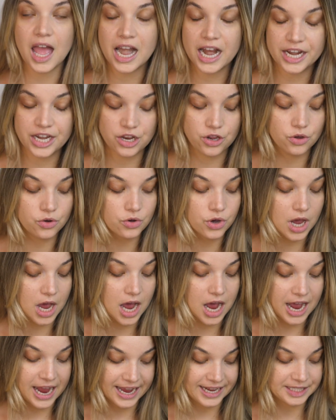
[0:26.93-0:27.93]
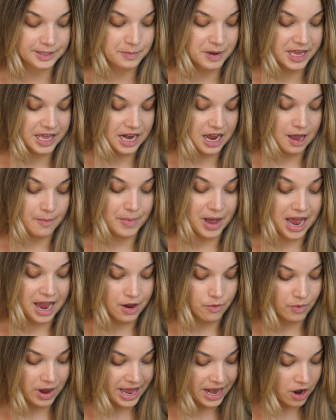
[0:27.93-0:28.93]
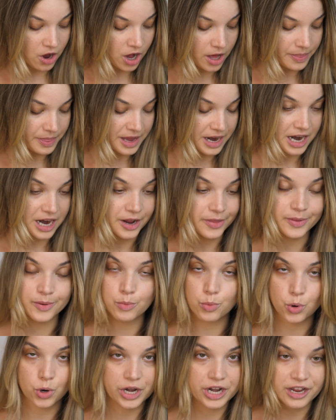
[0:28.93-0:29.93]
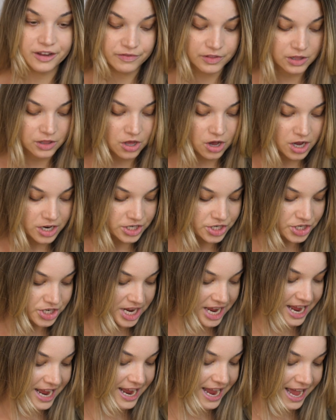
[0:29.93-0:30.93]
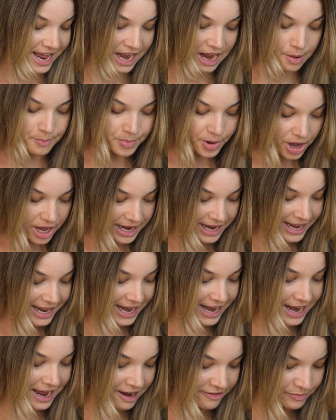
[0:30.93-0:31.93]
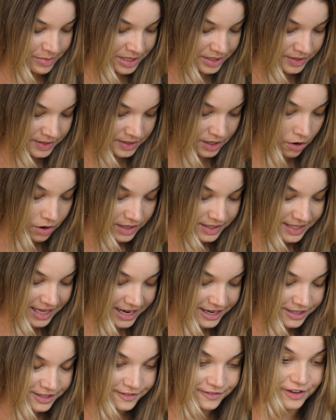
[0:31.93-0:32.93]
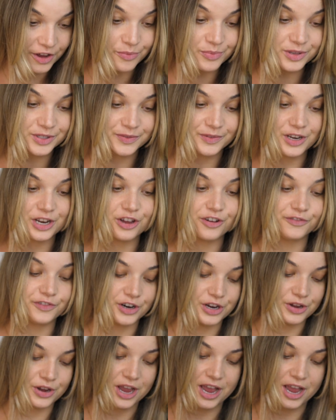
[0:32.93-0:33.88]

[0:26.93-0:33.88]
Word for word: and I knew I had to pick it up. I went on there the morning of the launch day and I bought it and I've been so excited to film this video for you